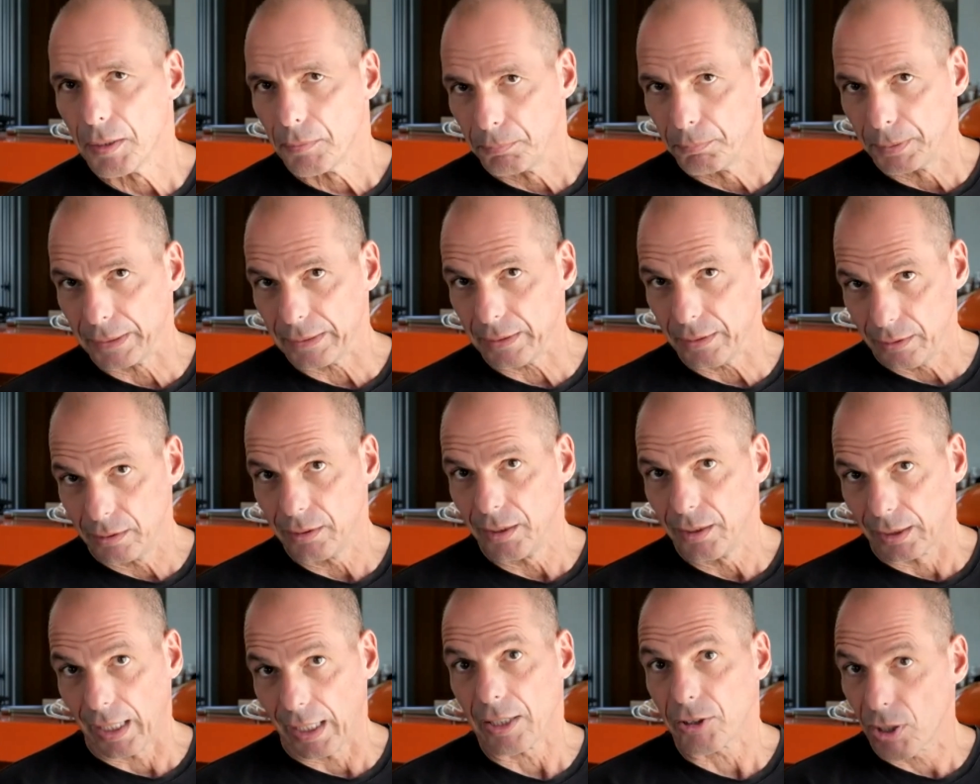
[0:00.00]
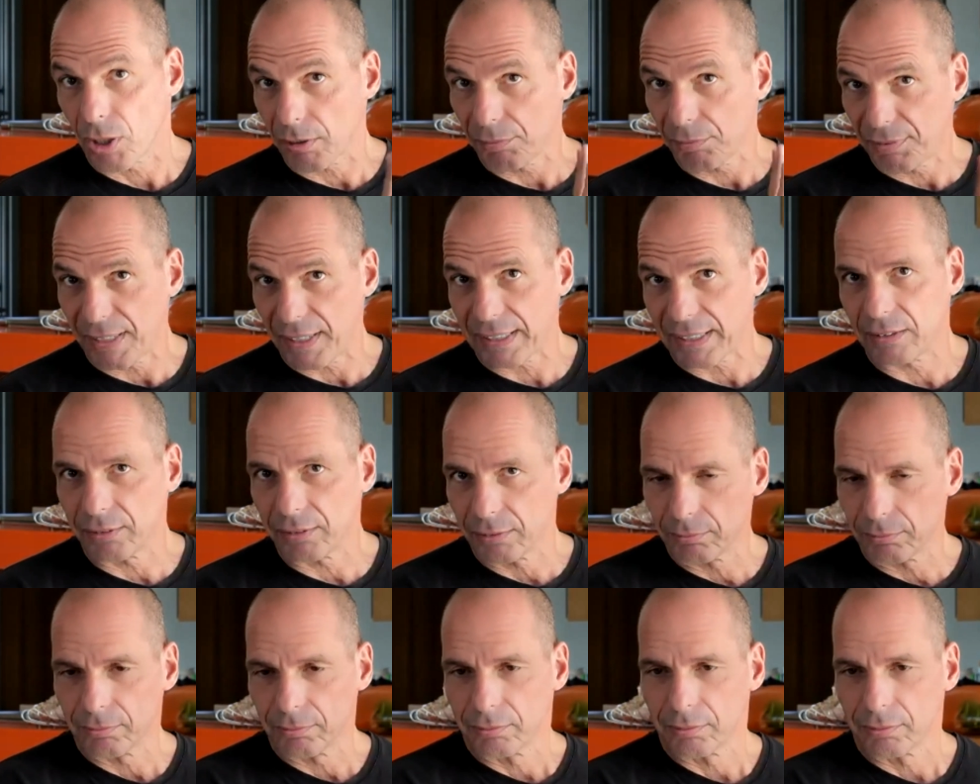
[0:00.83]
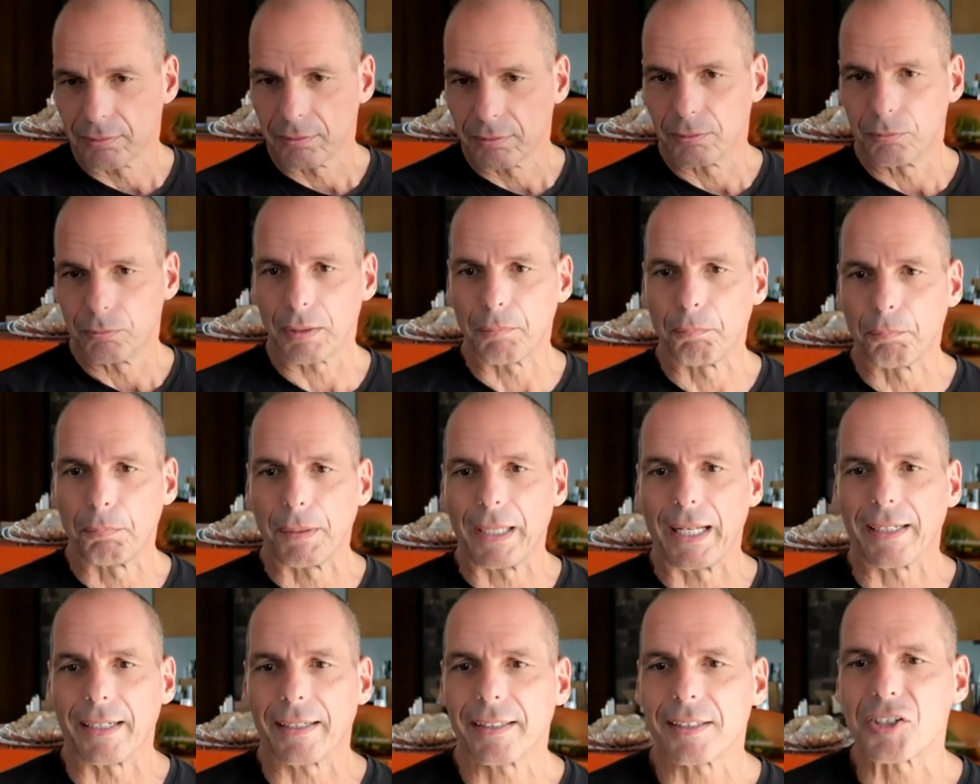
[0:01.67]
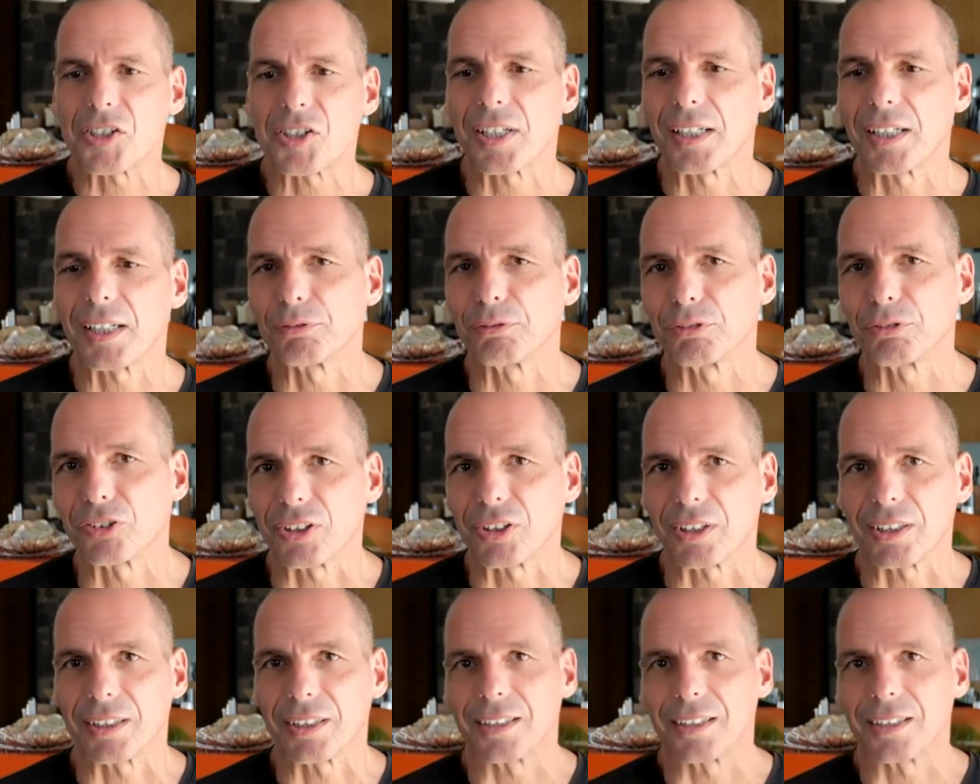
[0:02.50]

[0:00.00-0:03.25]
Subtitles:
But okay, so the Fed, one pillar that saved